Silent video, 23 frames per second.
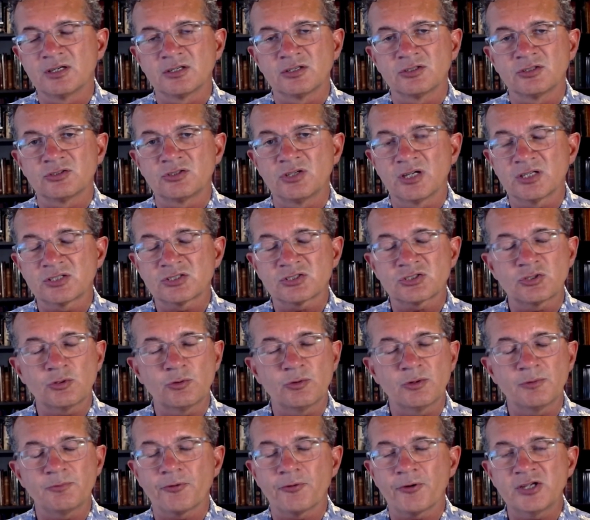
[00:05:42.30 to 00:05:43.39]
It's to
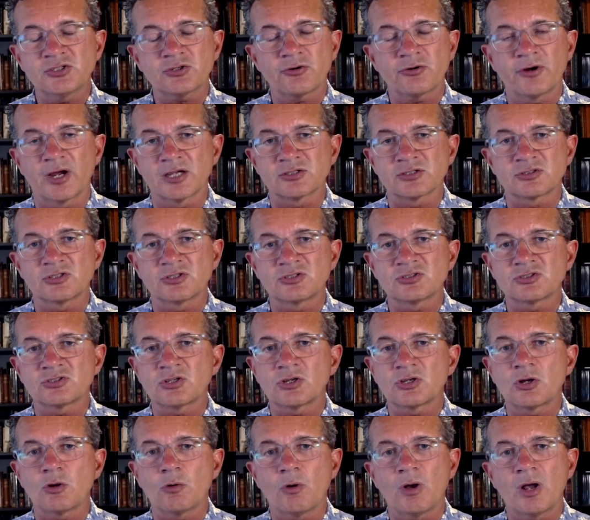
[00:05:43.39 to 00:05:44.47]
embrace Christ. It's to
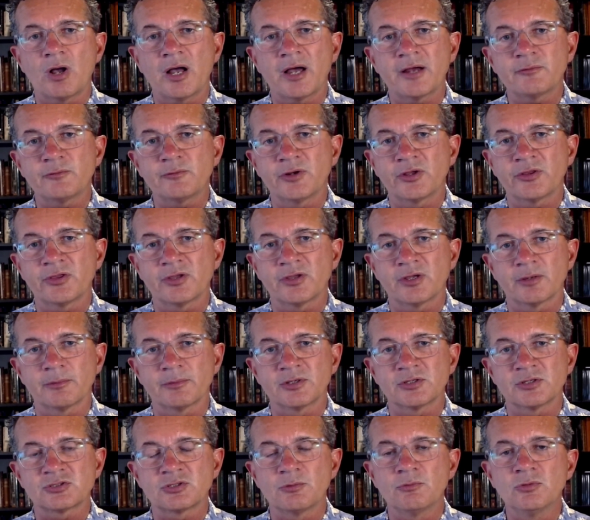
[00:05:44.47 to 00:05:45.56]
go on with him.
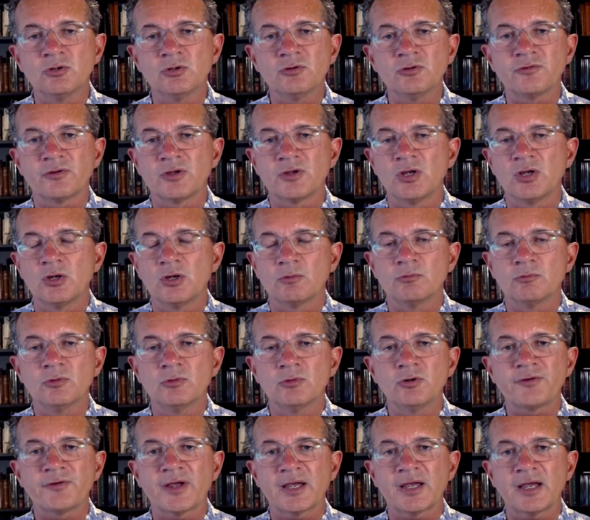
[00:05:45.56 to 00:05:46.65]
It's to
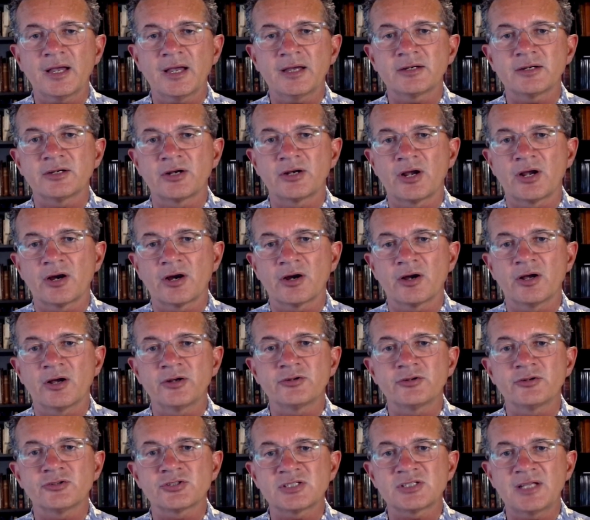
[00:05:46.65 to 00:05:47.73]
move ahead in our
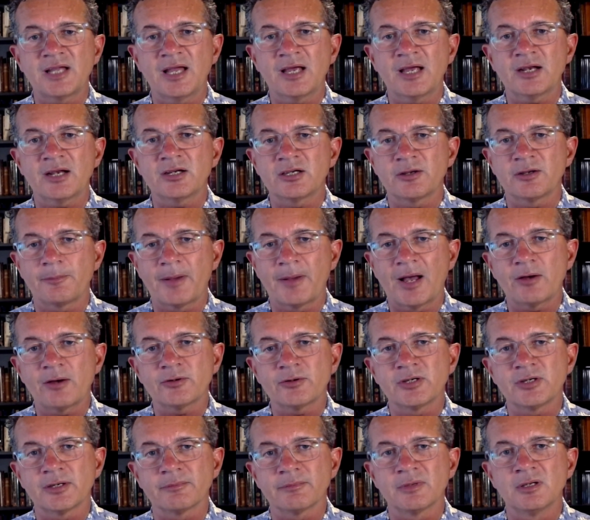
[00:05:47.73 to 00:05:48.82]
understanding about
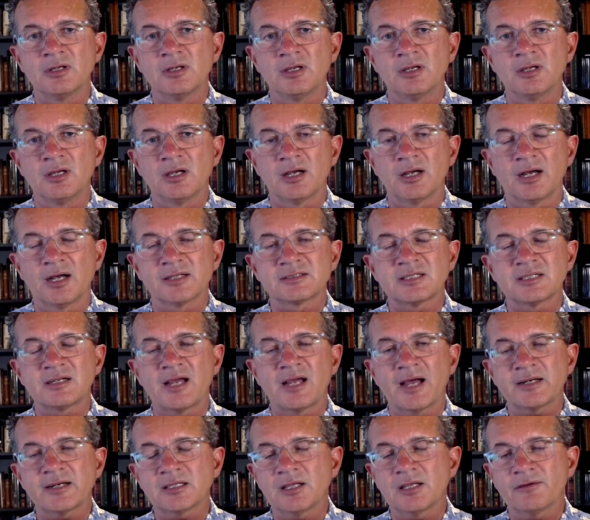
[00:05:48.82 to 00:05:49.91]
him. To
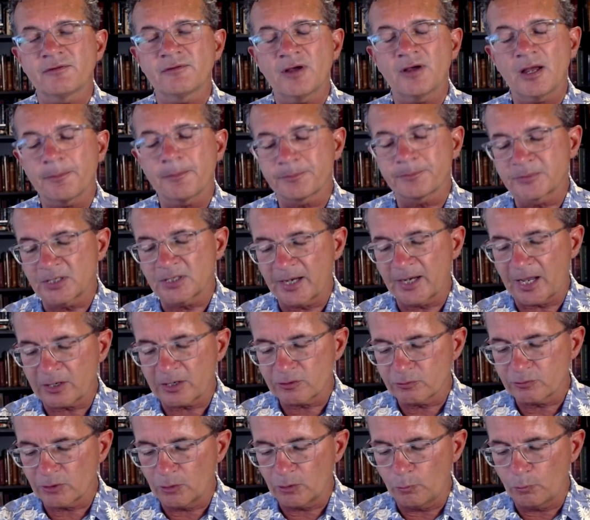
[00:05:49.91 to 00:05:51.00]
not give up, to not
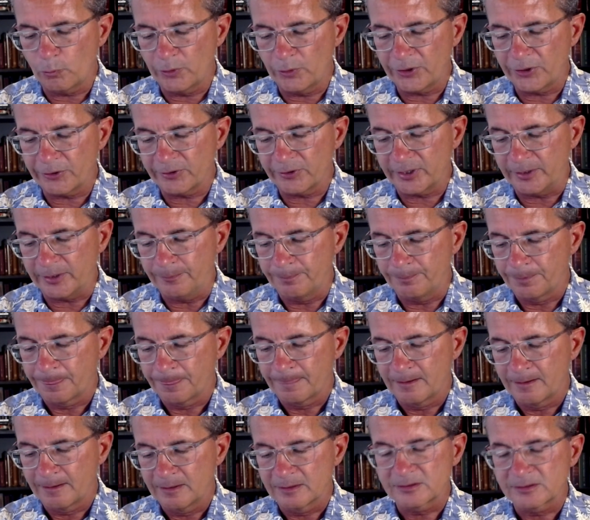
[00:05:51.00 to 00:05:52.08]
grow weary.
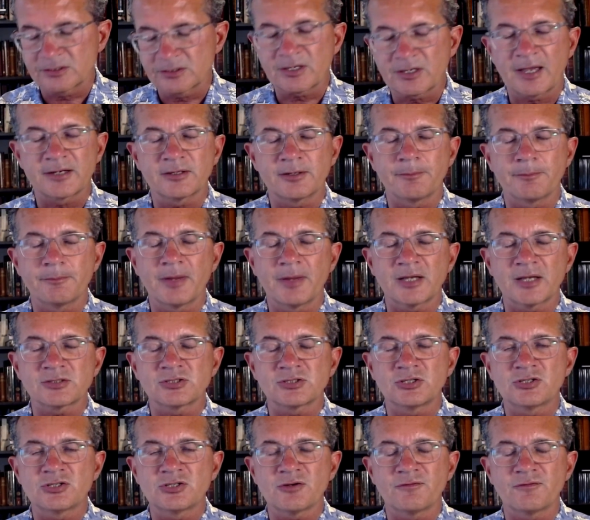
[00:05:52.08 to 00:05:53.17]
It's kind of the
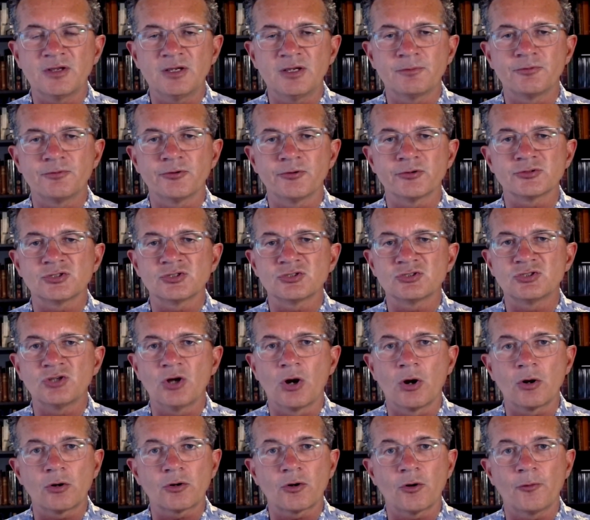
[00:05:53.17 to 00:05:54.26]
message of Hebrews, is
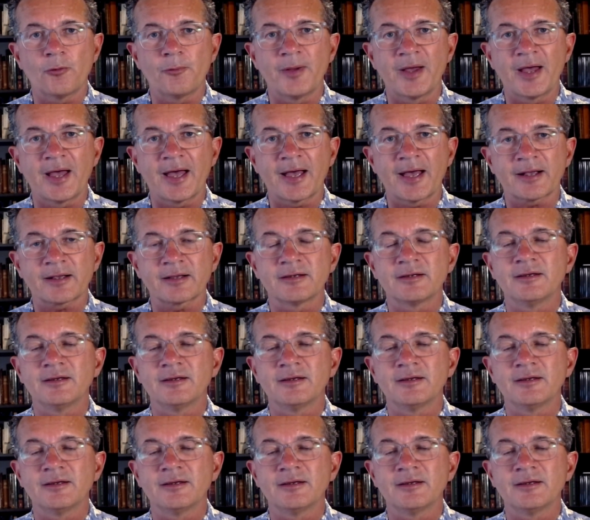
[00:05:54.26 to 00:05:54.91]
don't go back.